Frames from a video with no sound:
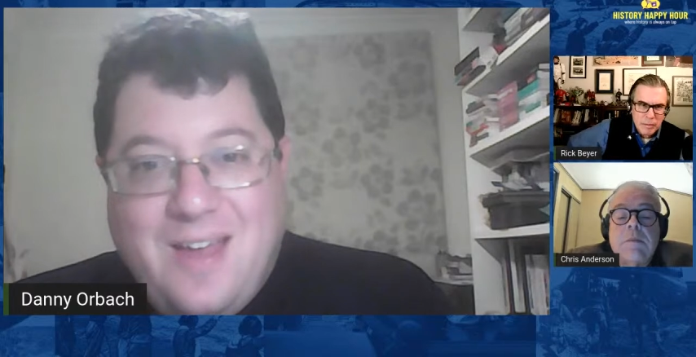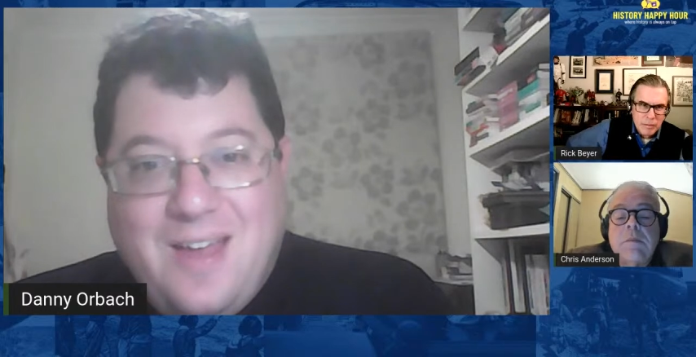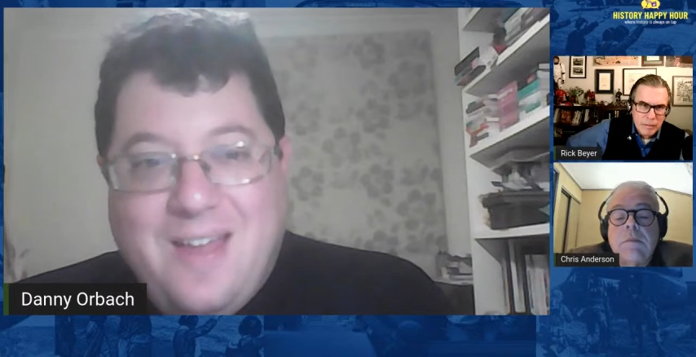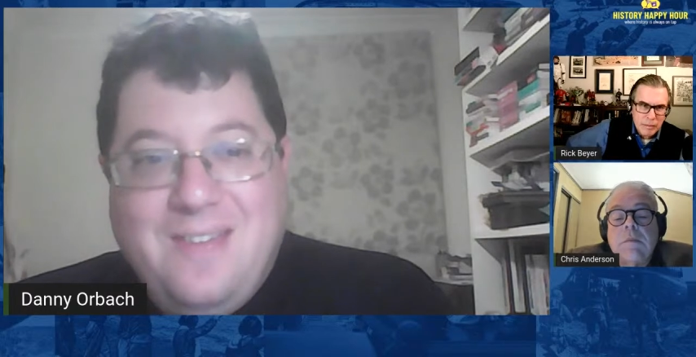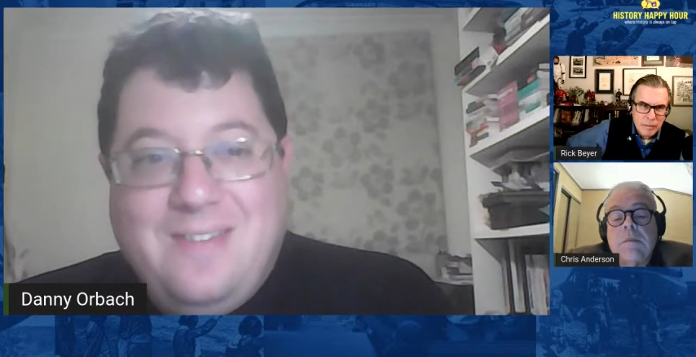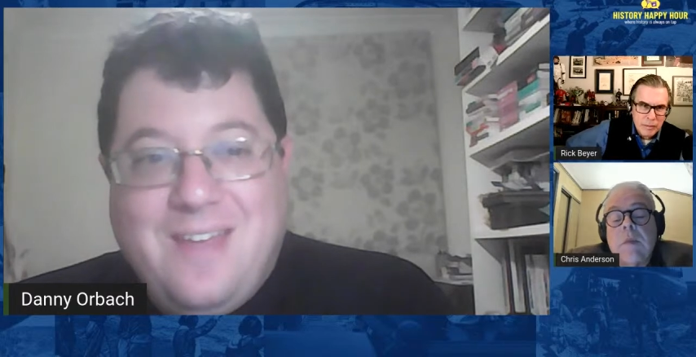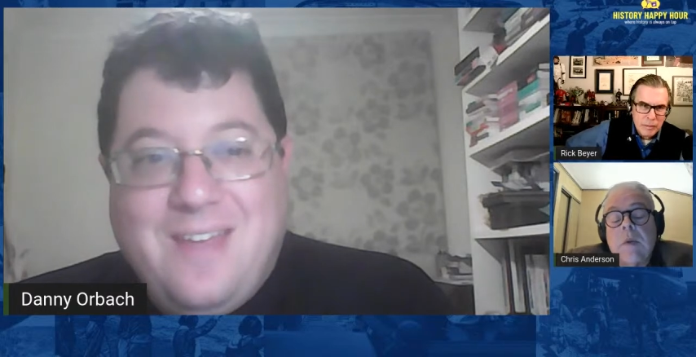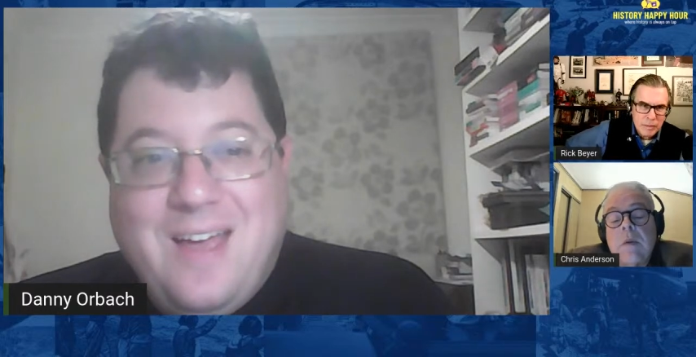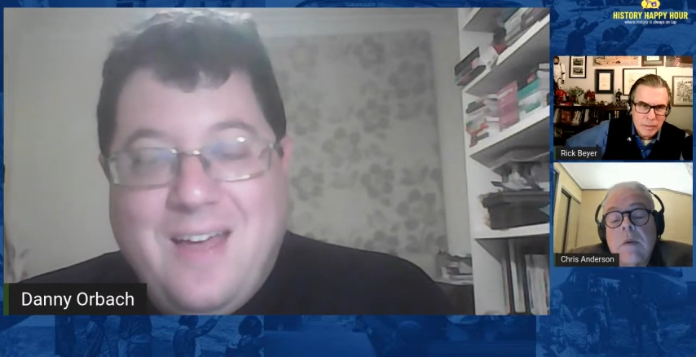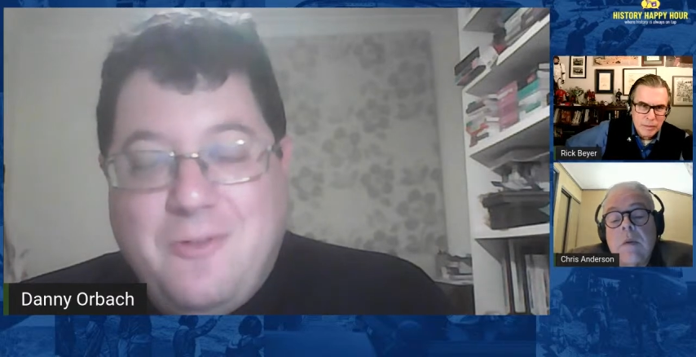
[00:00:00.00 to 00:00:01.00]
Speaker 1: And
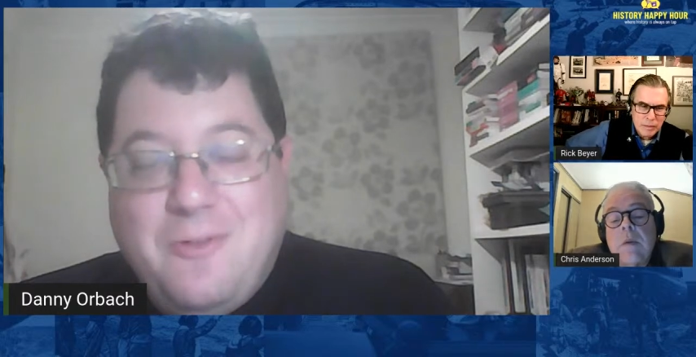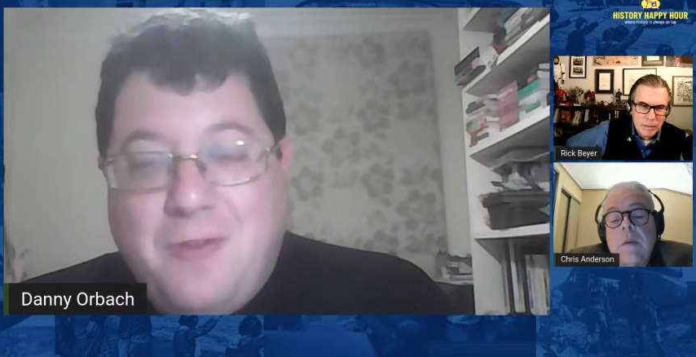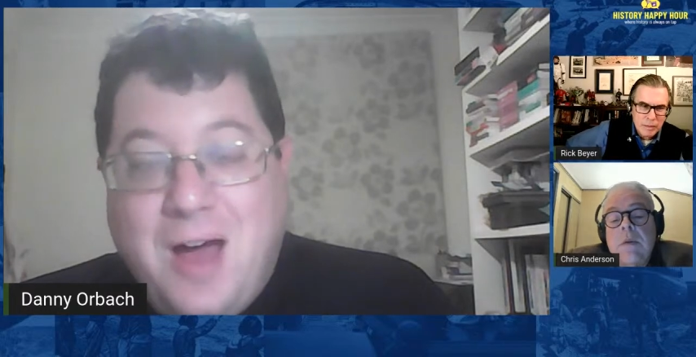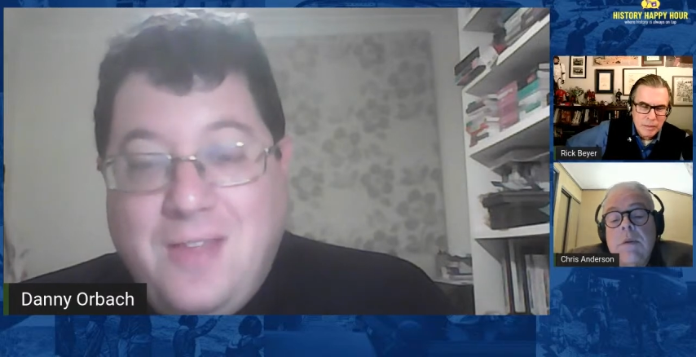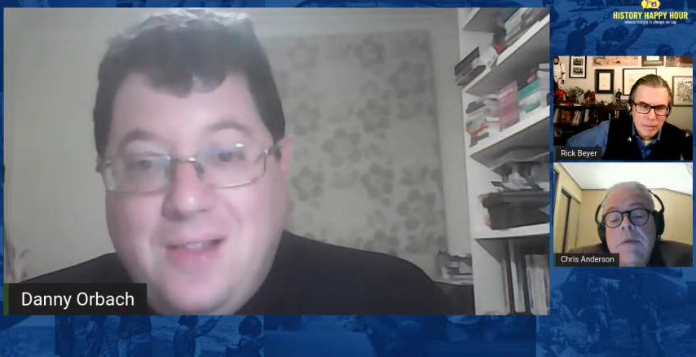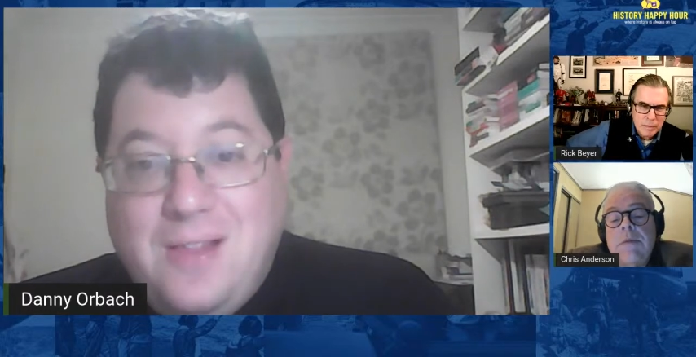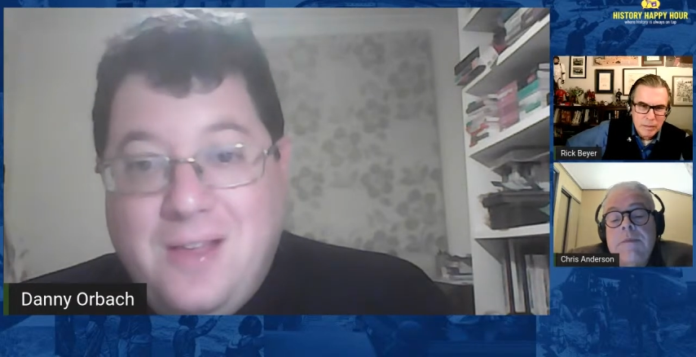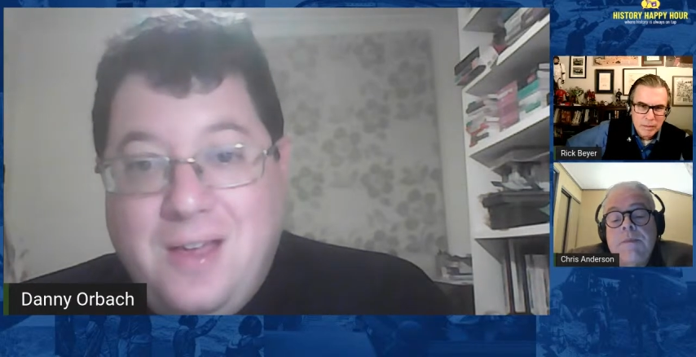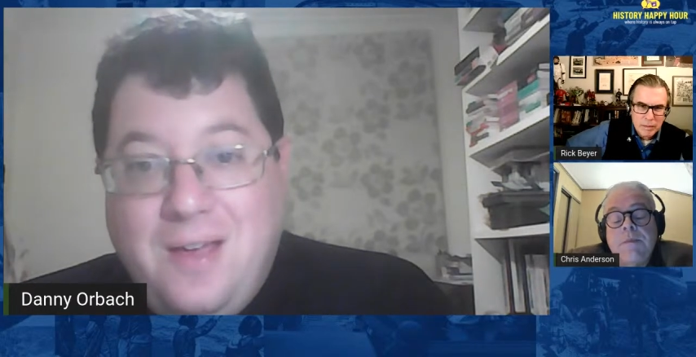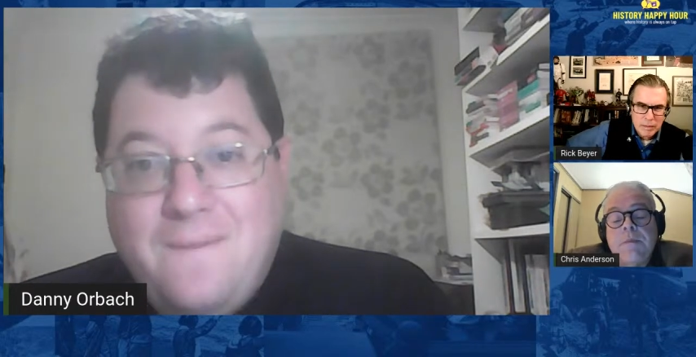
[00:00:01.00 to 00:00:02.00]
uh,
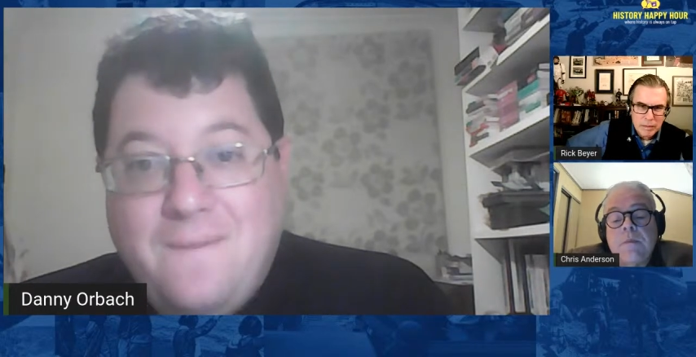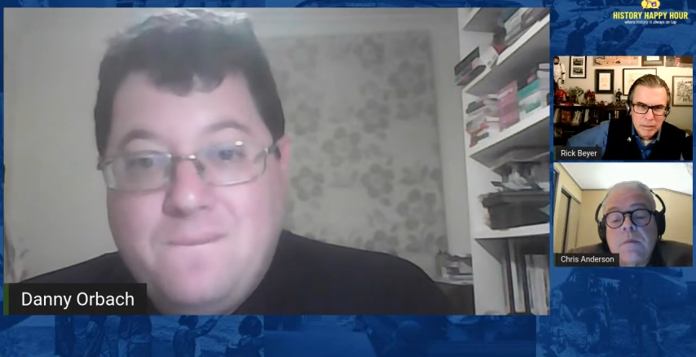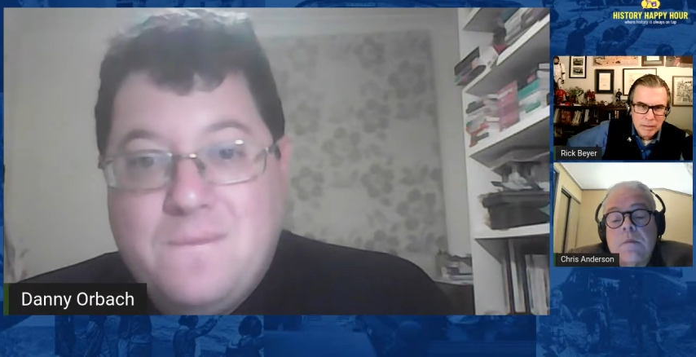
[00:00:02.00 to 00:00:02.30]
finally,